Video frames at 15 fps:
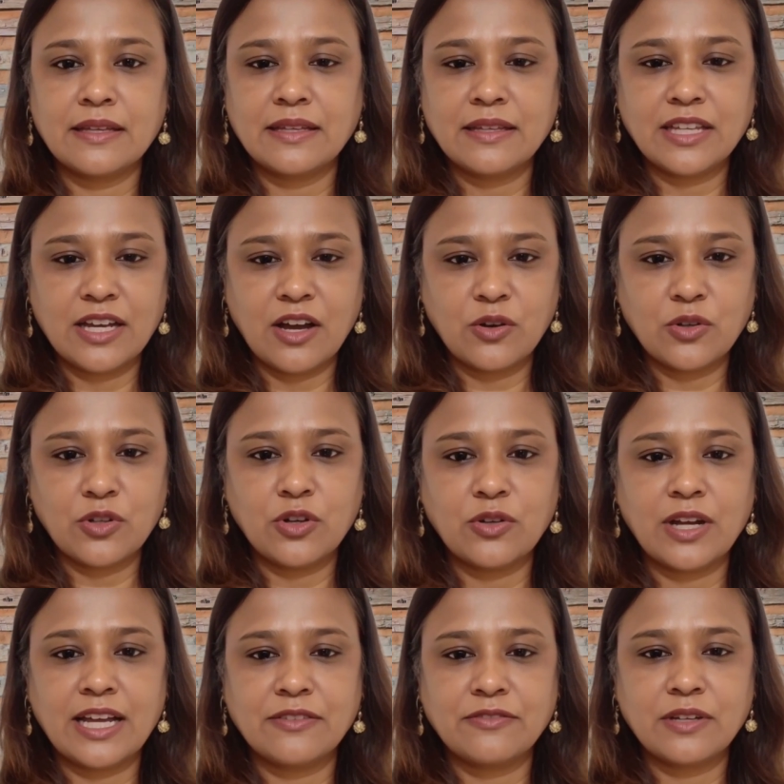The old
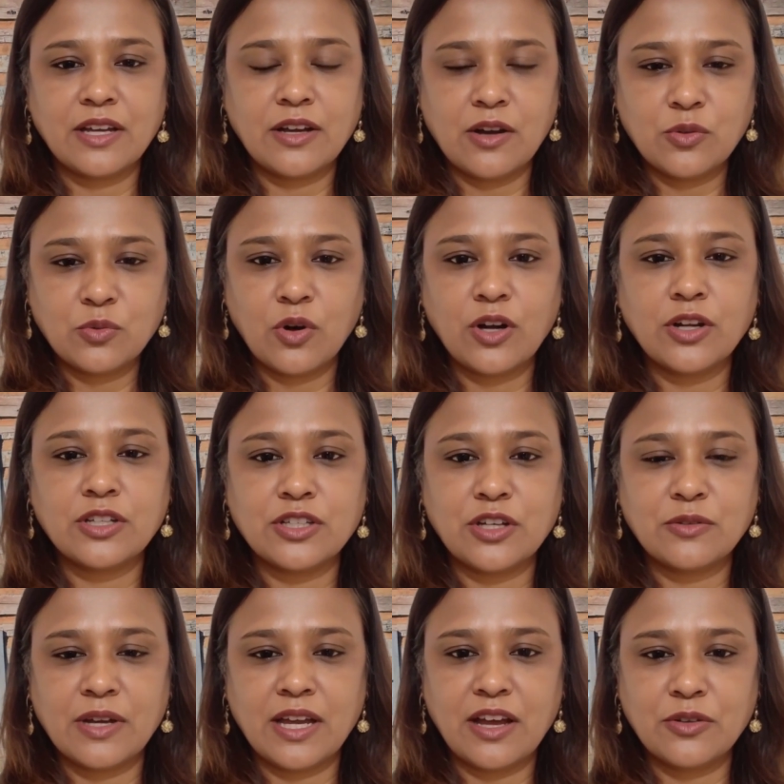grandfather wandered
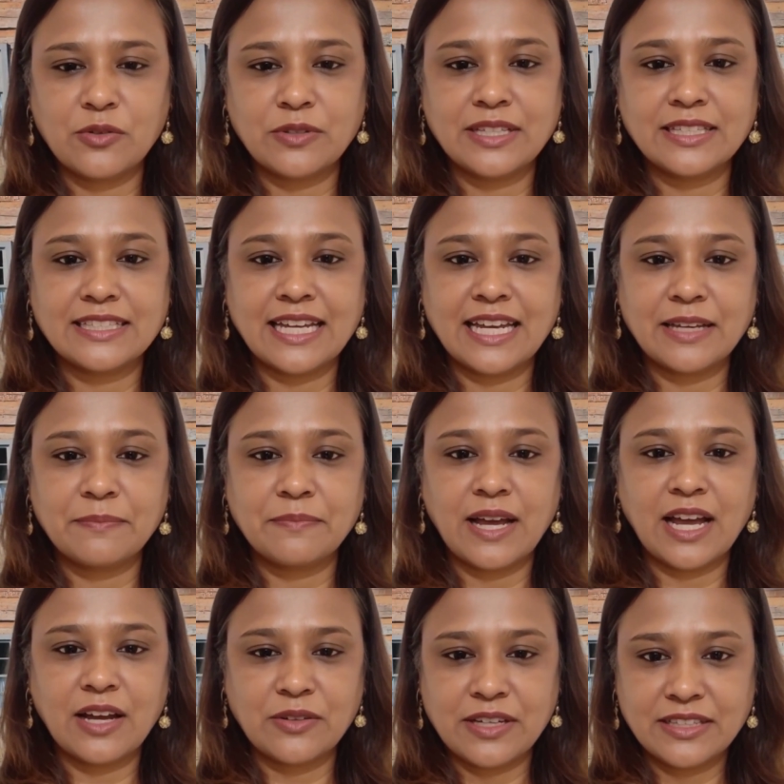around with his head
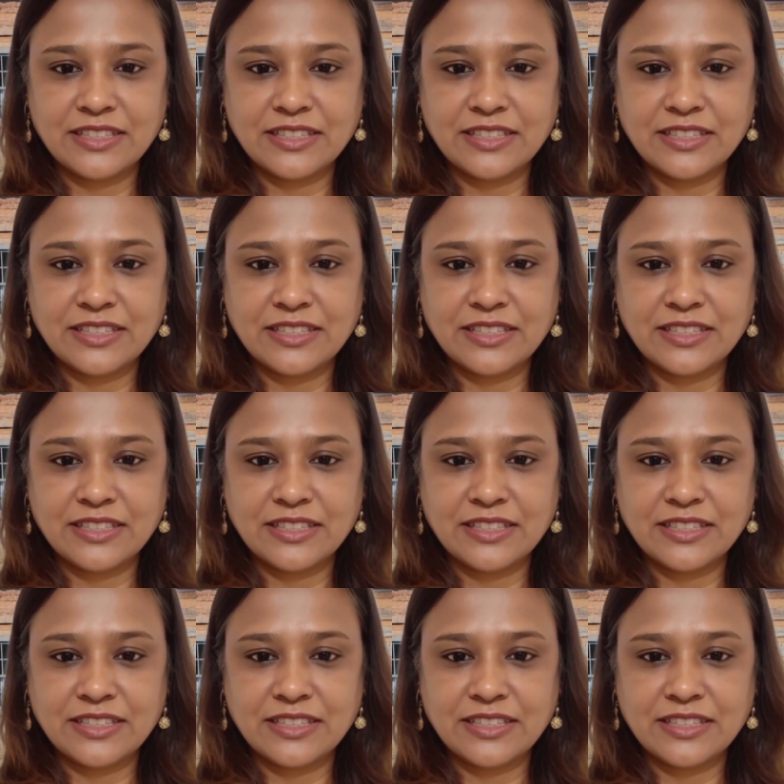bowed in